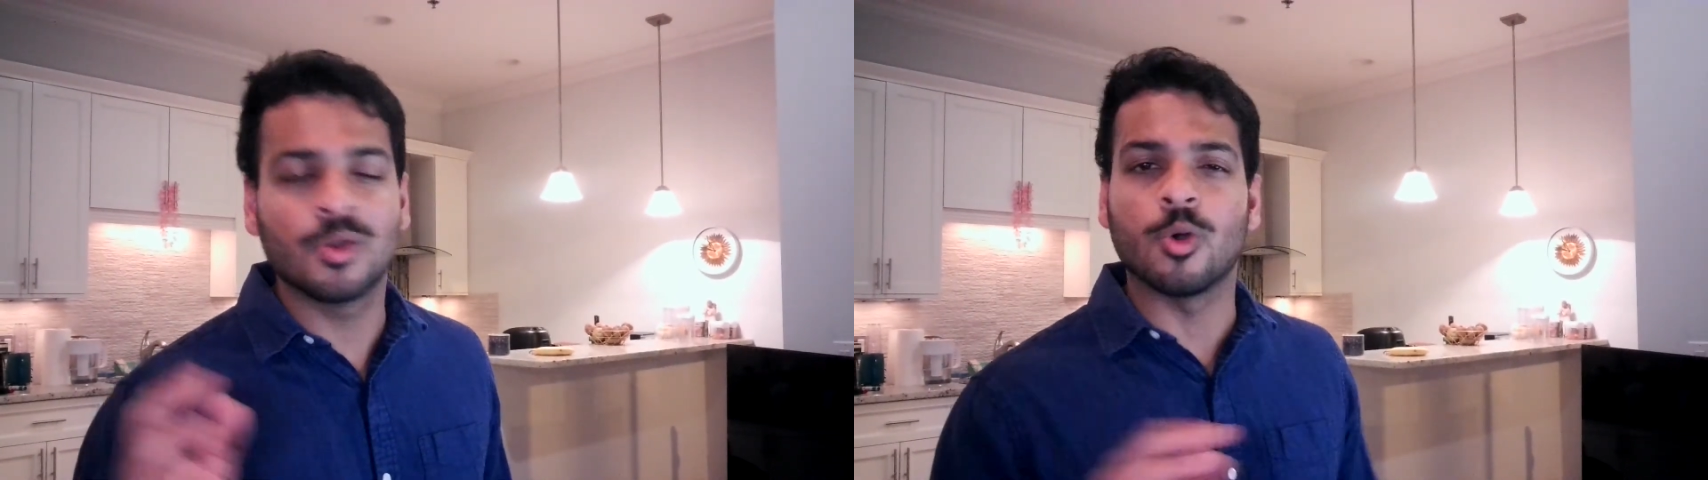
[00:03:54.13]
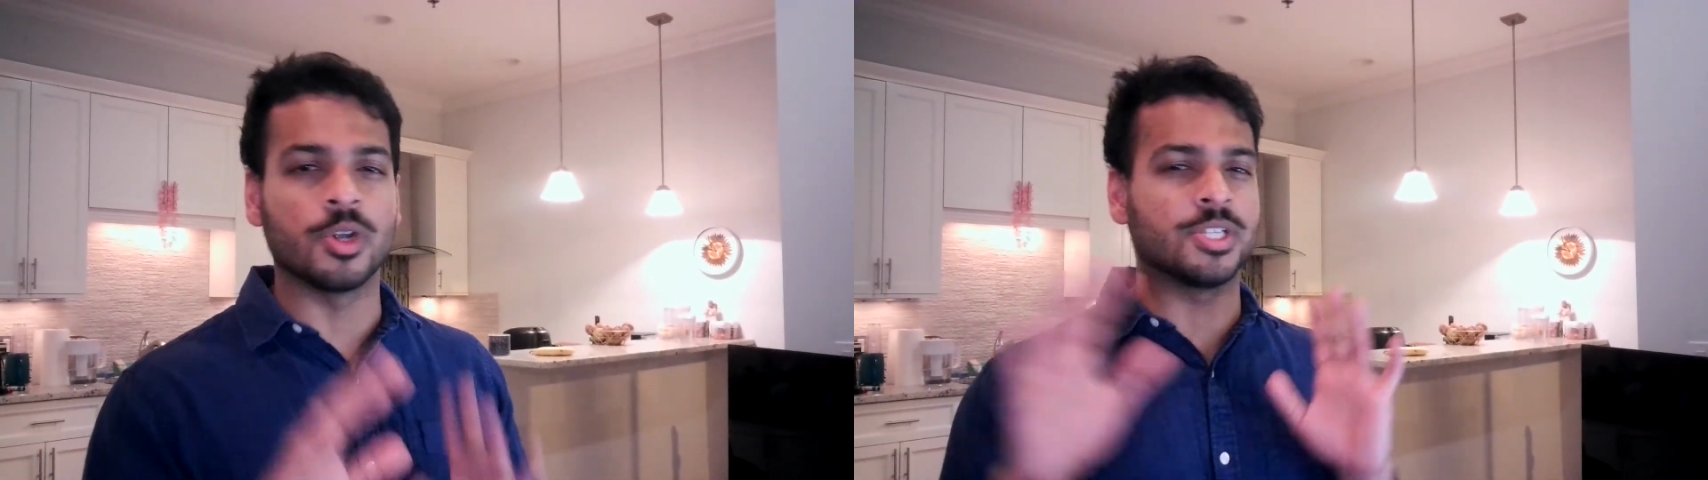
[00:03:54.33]

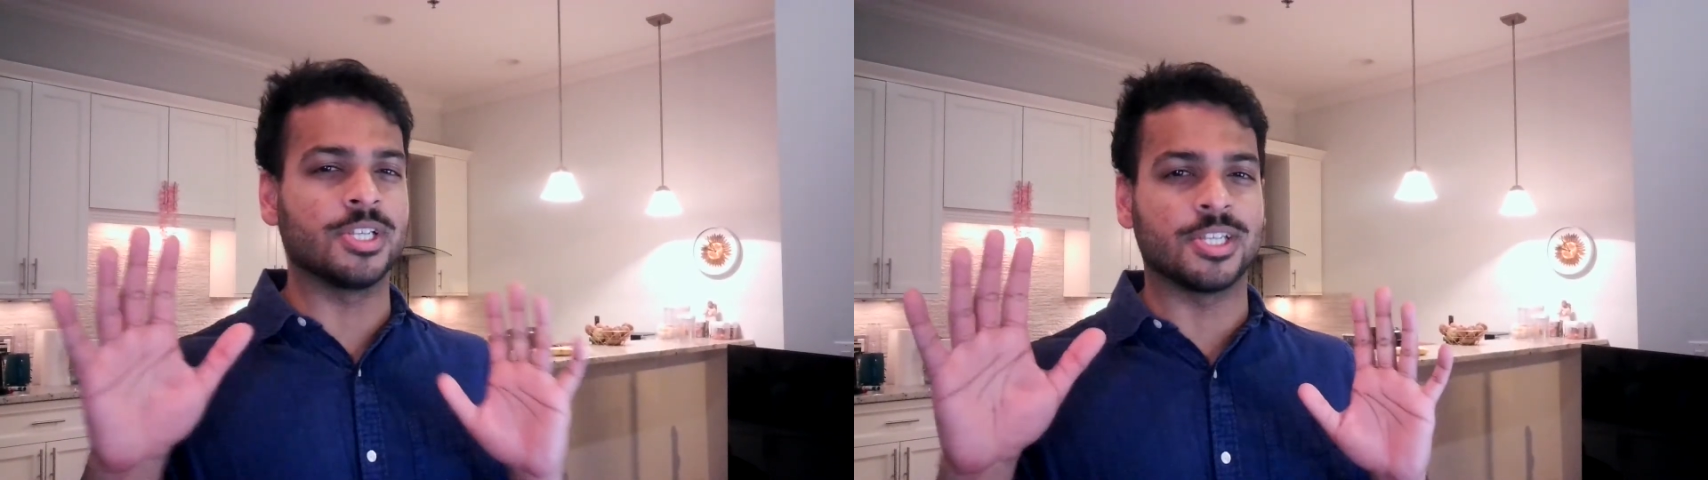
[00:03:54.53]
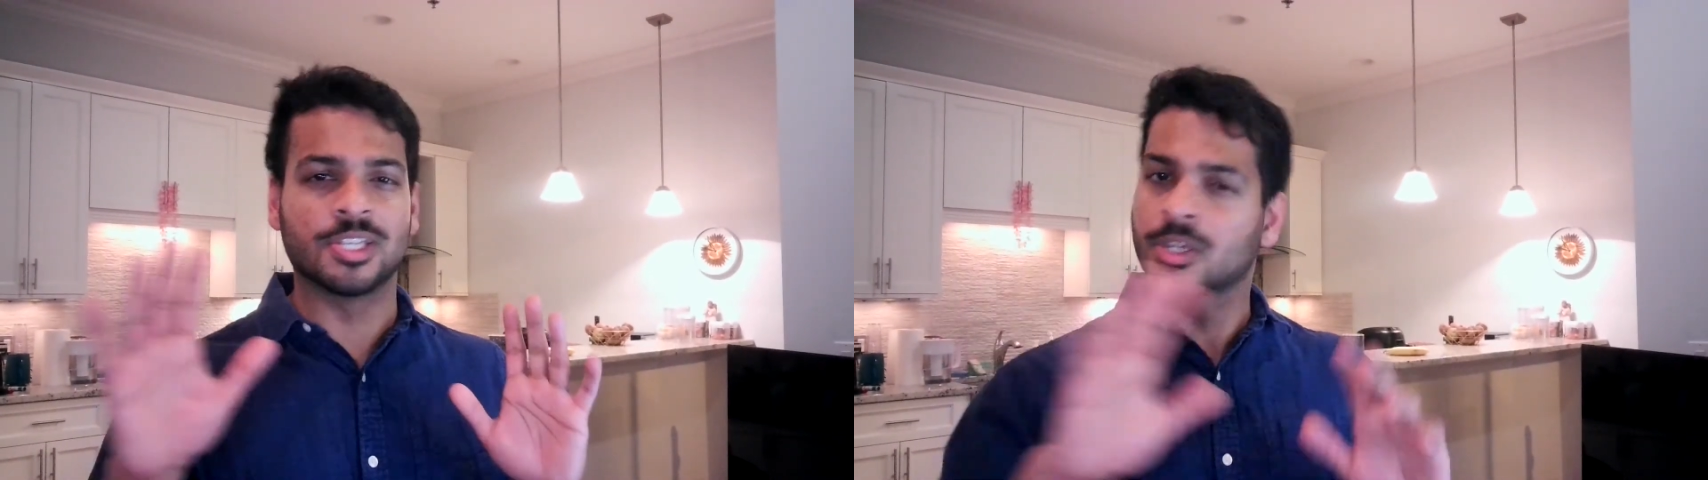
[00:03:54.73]
Or is
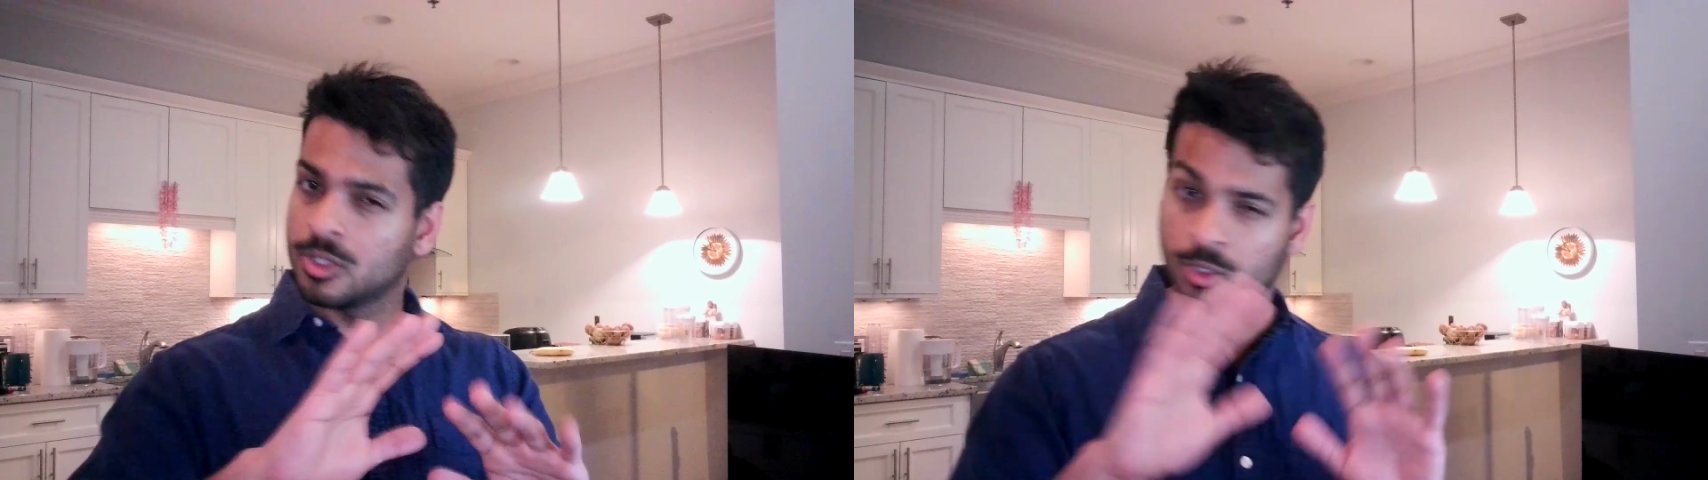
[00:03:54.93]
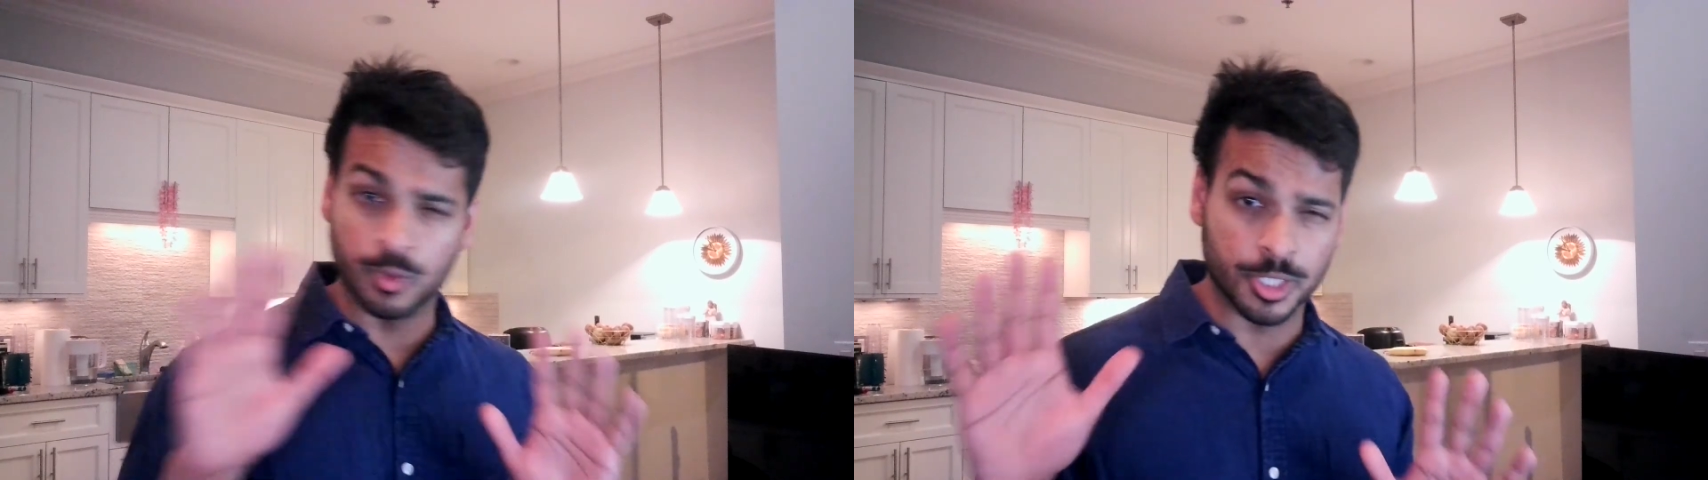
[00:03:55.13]
this
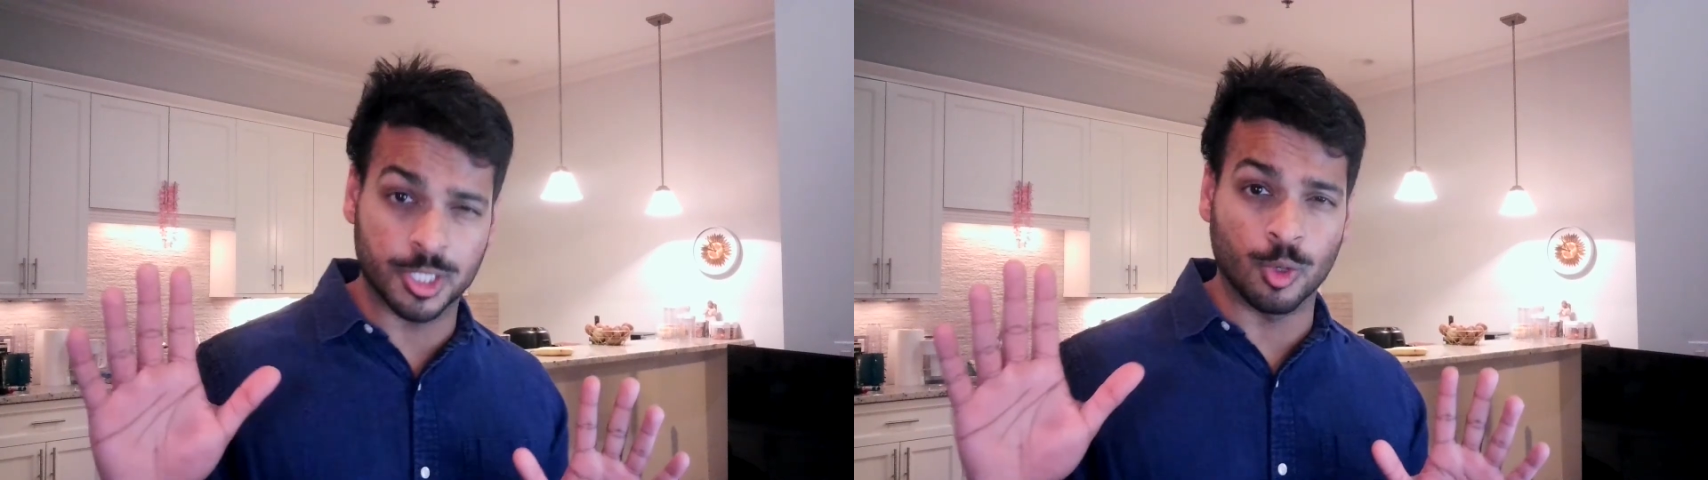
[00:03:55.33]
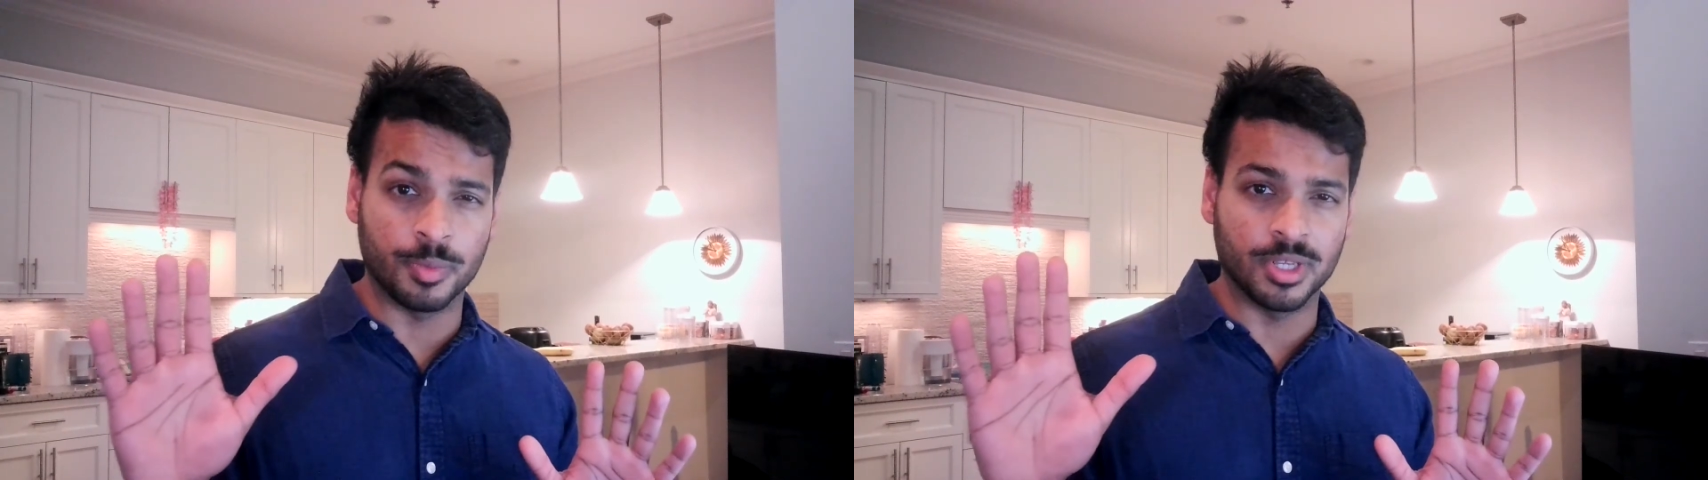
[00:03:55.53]
too
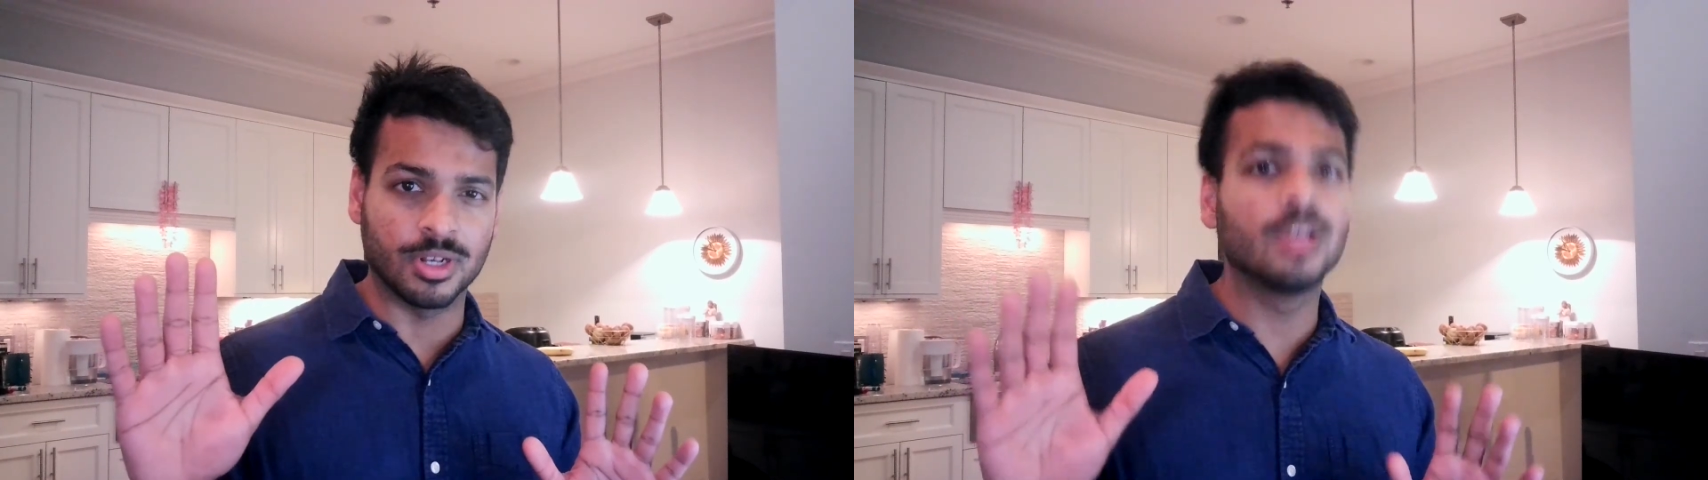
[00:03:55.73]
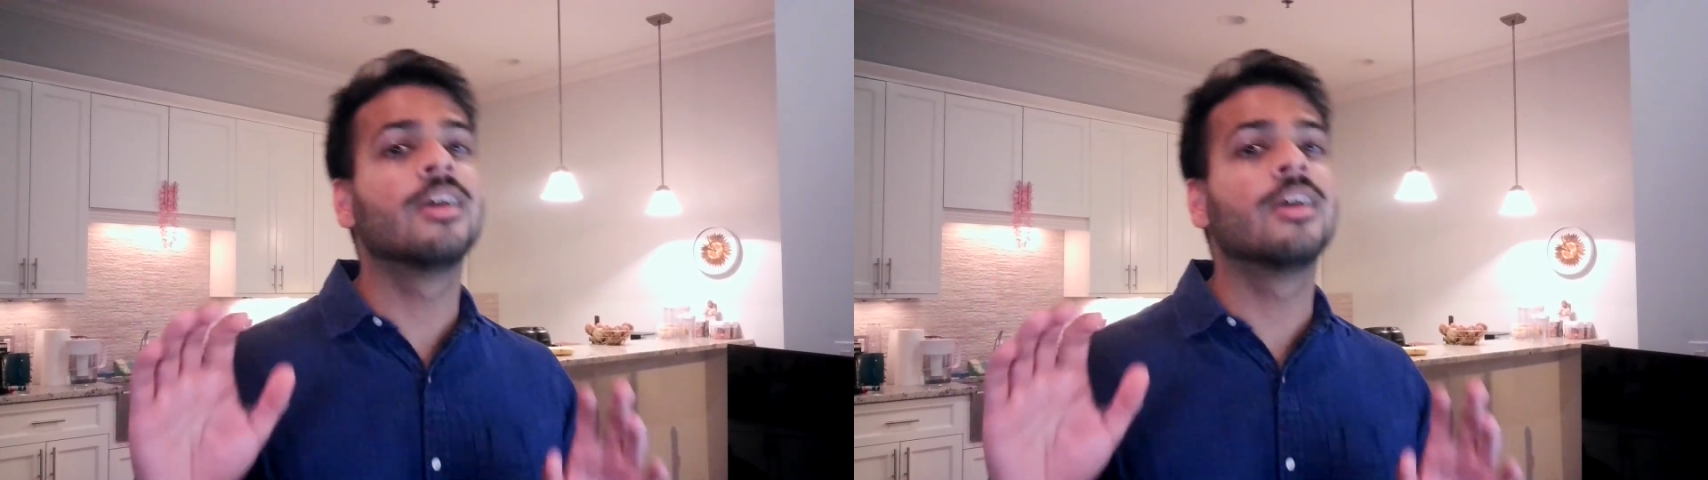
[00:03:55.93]
dystopian?